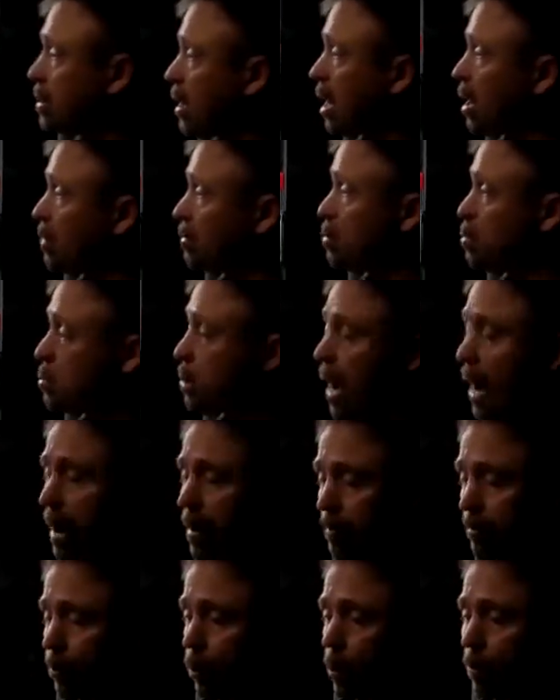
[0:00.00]
Now, if you
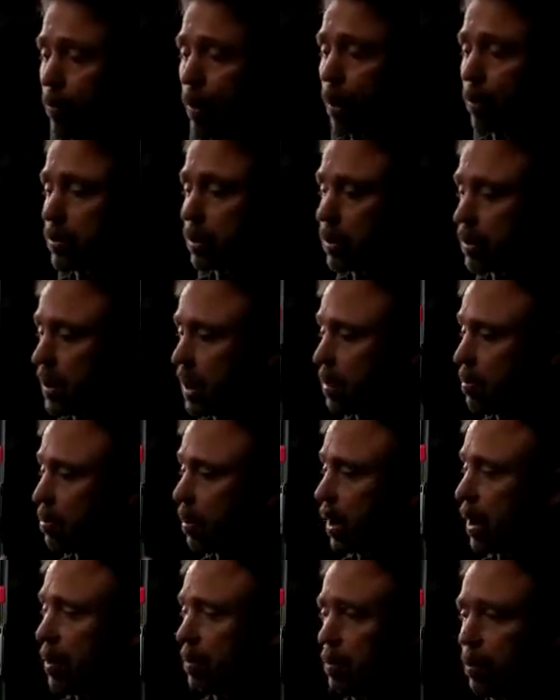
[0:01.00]
have 4 pounds of steam
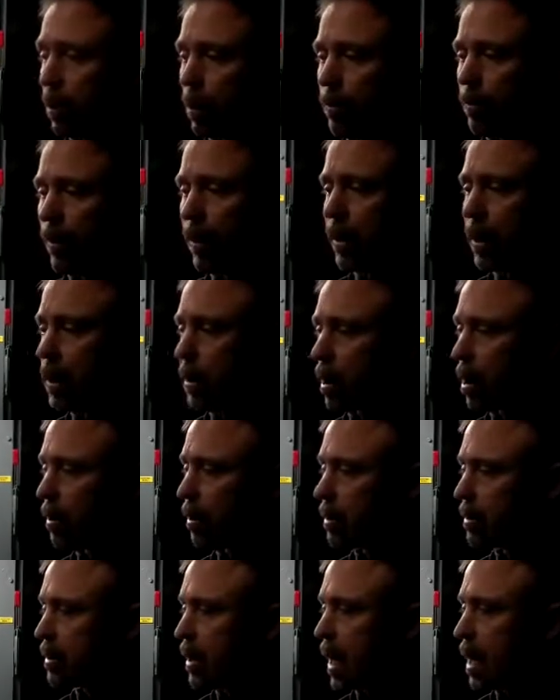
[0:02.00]
running perfectly
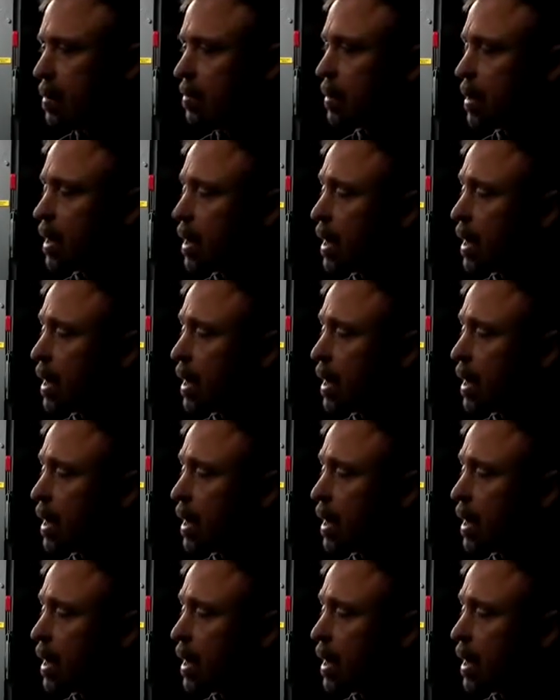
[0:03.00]
all the time,